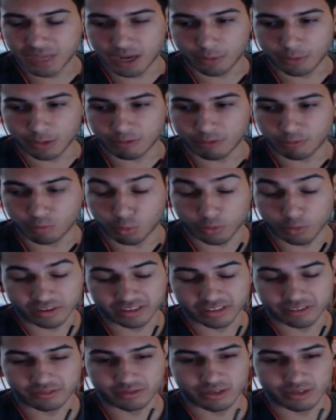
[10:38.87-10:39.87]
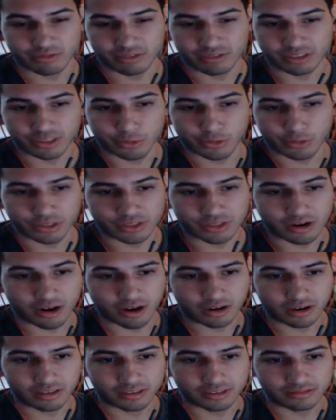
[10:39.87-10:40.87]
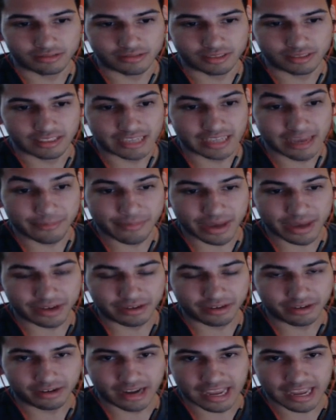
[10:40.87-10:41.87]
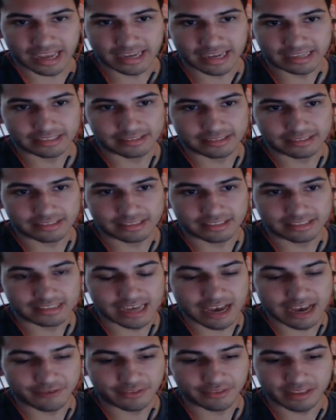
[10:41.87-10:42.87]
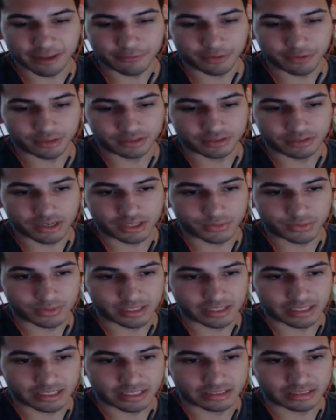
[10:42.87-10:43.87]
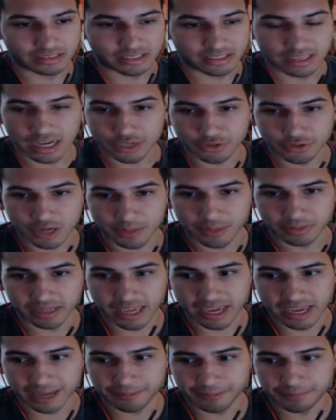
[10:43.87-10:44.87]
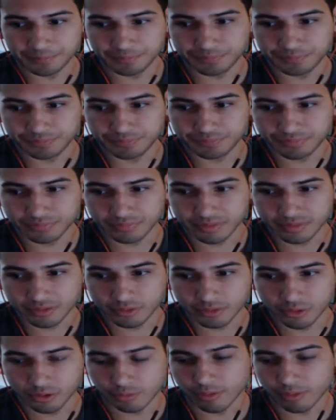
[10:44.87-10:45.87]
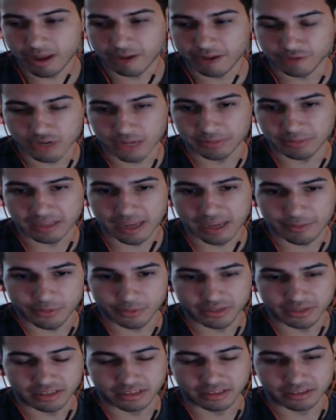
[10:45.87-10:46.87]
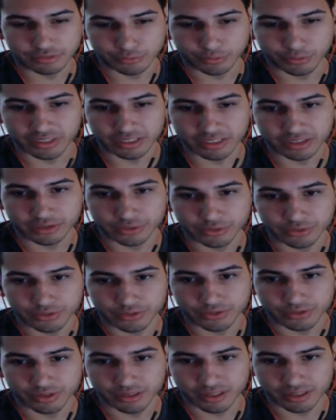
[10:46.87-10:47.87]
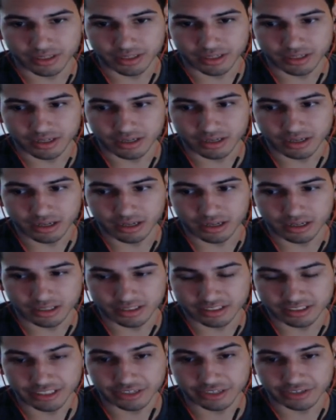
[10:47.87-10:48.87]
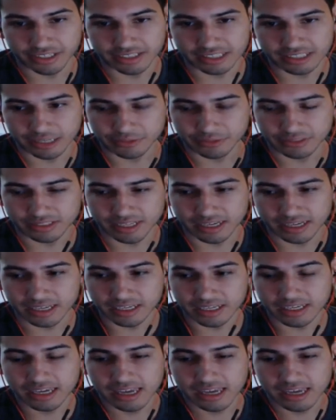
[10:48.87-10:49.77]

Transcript: We really worked hard to get better, and after that first loss, we did not drop a game, or we may have dropped a game, but we didn't lose a series, I would say,